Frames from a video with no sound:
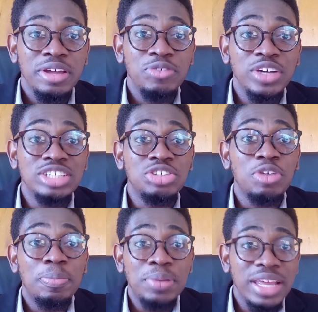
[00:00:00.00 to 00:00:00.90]
inventors
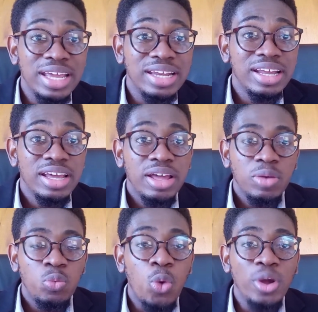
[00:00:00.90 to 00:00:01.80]
of the
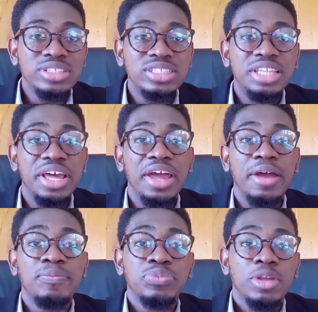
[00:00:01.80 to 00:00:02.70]
plane want
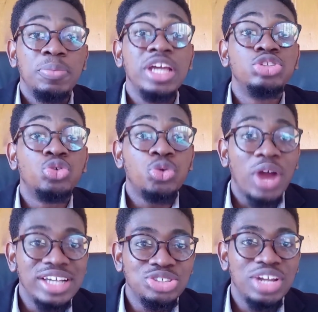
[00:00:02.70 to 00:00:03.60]
the plane to
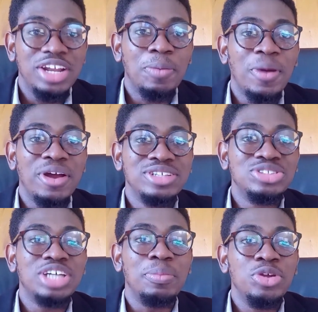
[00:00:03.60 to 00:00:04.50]
crash so that the
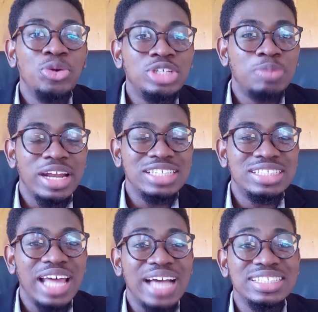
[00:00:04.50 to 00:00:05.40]
parachutes can be used, but
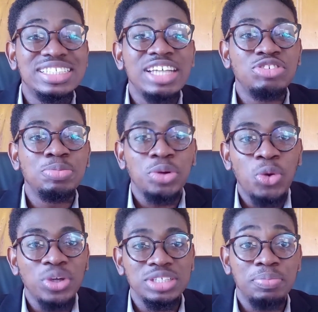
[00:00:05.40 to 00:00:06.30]
it's there as a safety
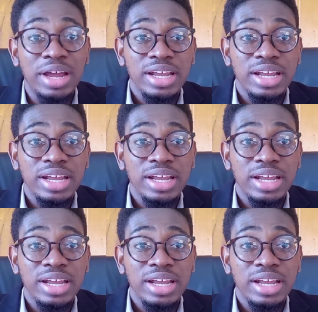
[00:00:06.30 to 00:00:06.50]
precaution.